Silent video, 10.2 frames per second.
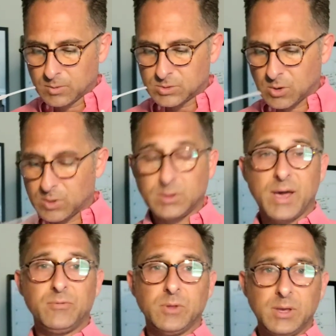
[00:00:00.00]
So it
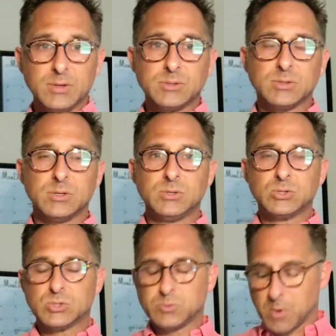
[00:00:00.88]
definitely is
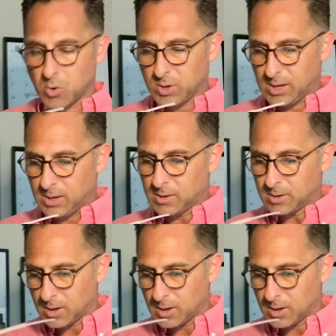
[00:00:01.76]
smoky.